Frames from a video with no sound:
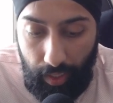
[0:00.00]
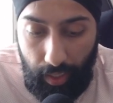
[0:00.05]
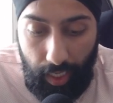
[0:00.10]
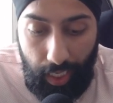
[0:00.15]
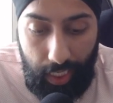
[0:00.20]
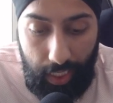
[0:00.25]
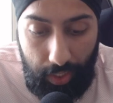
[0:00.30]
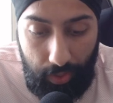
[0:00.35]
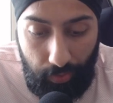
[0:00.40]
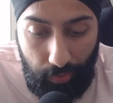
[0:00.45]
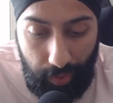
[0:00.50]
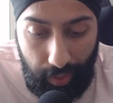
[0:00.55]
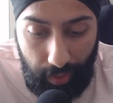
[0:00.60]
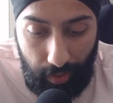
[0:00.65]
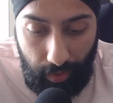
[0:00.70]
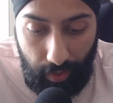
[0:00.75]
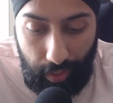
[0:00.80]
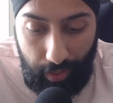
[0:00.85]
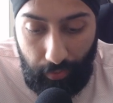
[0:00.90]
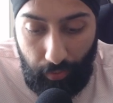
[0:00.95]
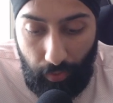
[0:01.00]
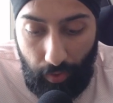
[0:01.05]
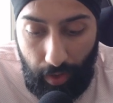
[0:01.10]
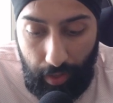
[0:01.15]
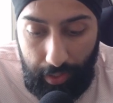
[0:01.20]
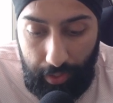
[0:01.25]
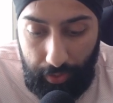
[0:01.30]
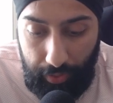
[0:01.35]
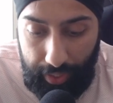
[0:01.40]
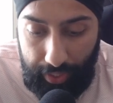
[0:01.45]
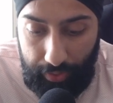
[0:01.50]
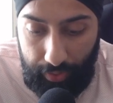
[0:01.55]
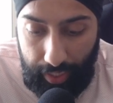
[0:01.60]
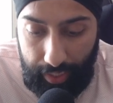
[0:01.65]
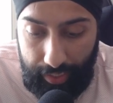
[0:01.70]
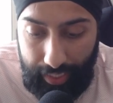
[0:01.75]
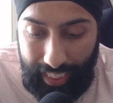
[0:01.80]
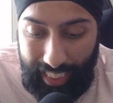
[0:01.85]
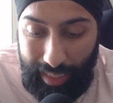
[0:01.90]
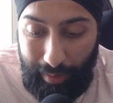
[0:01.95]
As well, I want to
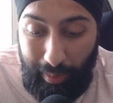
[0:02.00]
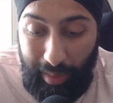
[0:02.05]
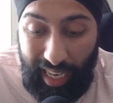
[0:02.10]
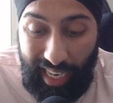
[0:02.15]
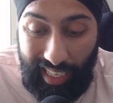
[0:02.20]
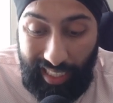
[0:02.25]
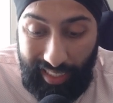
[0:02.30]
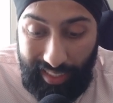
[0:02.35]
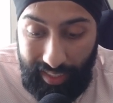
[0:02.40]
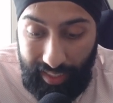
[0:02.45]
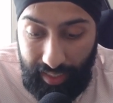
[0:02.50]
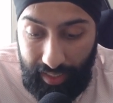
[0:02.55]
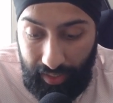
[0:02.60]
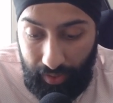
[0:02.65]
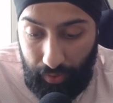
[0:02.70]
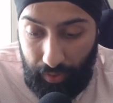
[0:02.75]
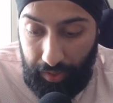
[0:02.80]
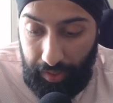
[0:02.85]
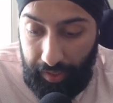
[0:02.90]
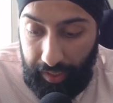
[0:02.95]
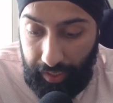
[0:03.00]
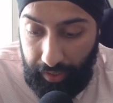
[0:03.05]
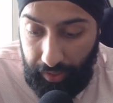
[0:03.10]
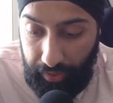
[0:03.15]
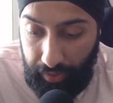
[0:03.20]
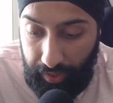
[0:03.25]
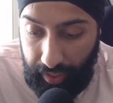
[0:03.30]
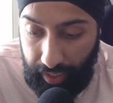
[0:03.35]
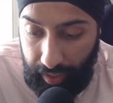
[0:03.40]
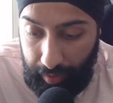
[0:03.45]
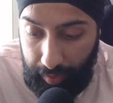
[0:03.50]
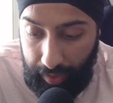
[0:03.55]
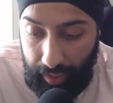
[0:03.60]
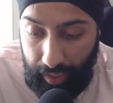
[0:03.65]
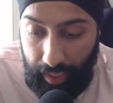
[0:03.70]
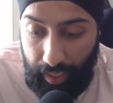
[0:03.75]
address any biases or stereotypes